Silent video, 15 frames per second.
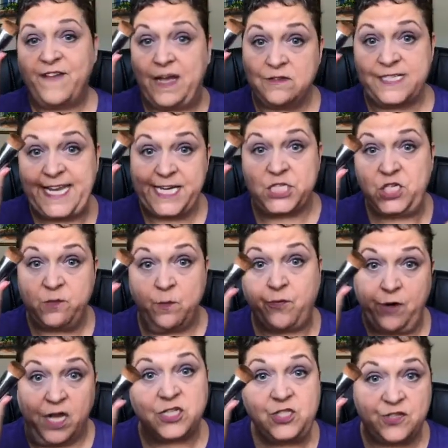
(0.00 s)
foundation
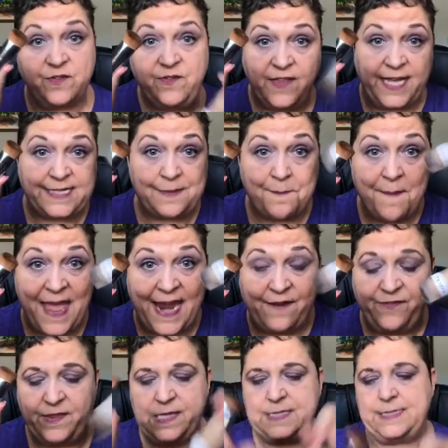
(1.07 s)
brush that's
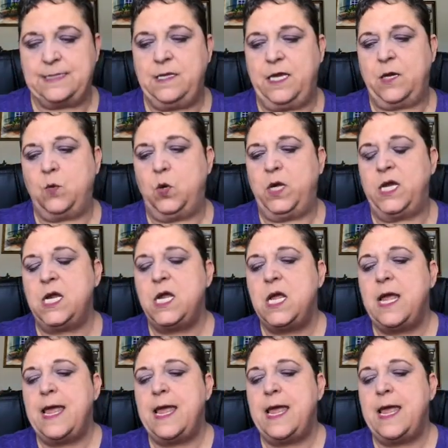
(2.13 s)
made for this liquid